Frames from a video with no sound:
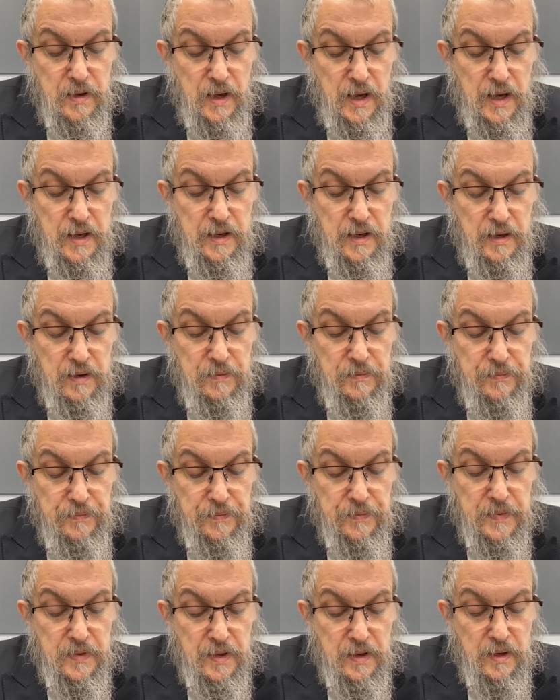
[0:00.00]
And uh,
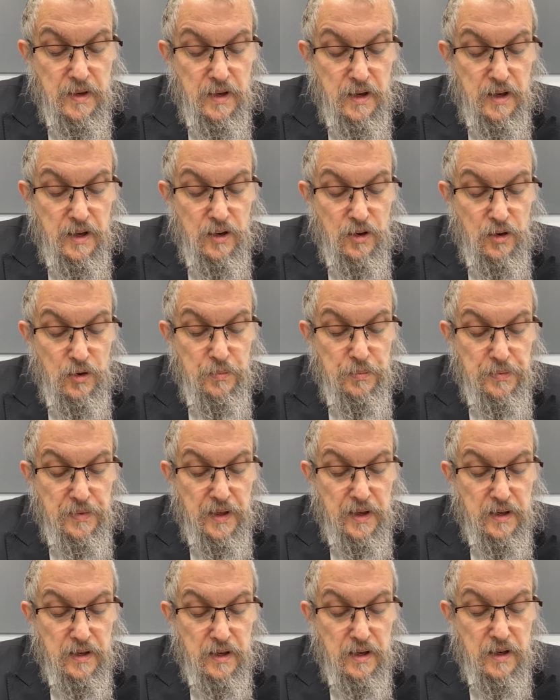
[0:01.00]
I hope
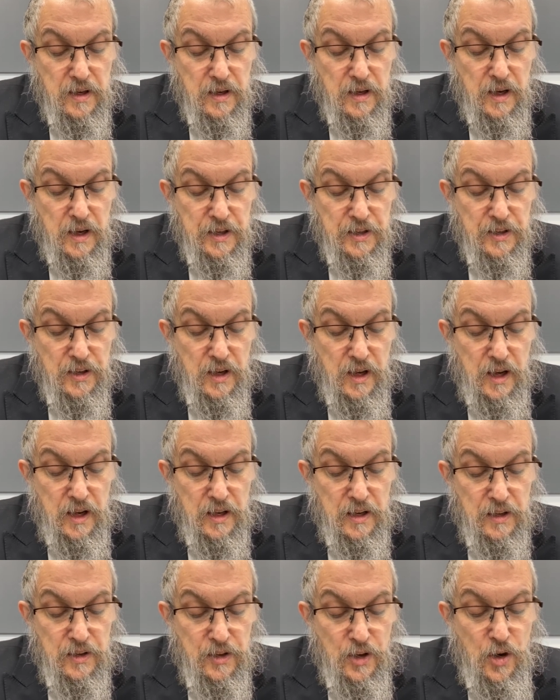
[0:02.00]
that I,
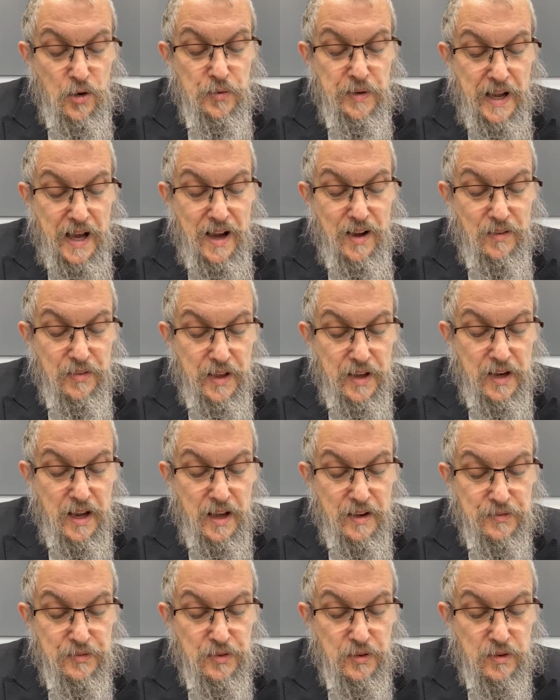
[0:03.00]
I know now that
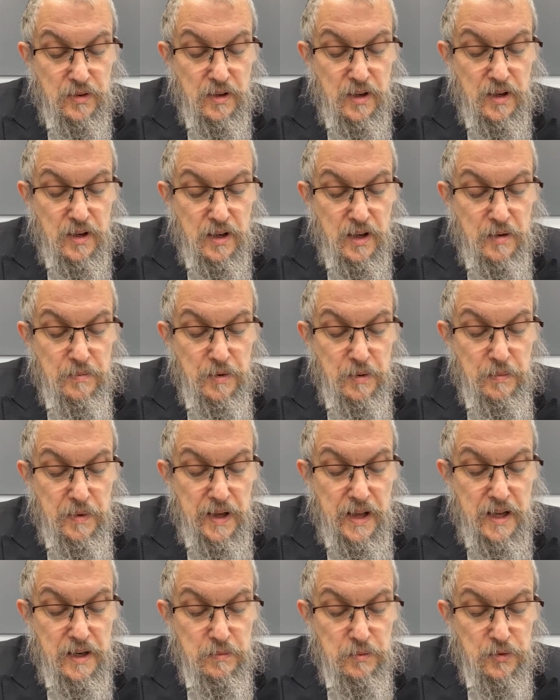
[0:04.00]
after I humble my
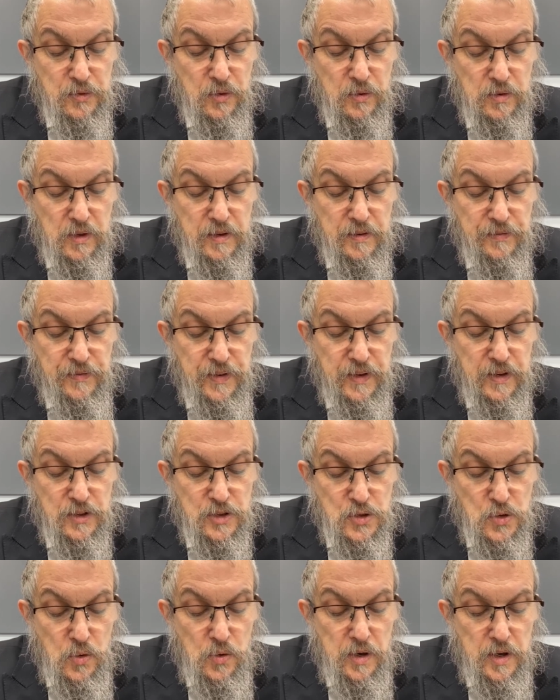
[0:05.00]
animal soul, I feel
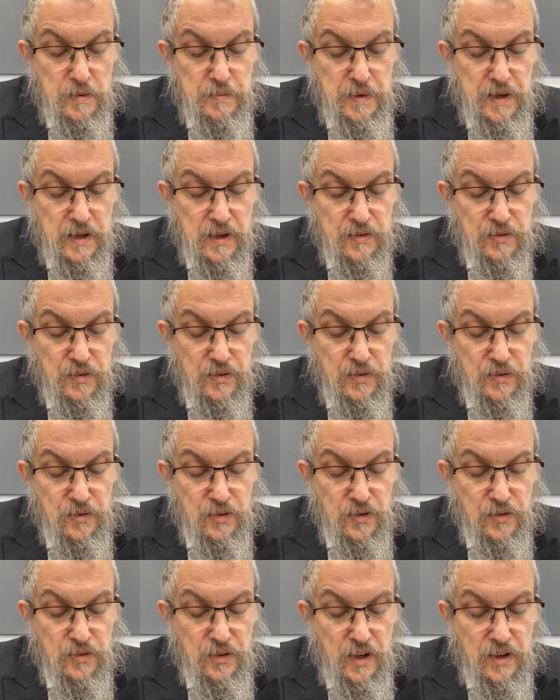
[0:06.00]
joy because of the
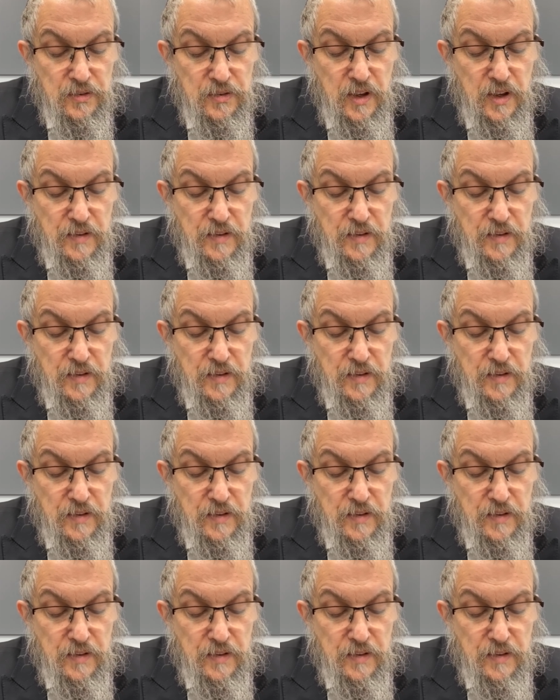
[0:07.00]
success.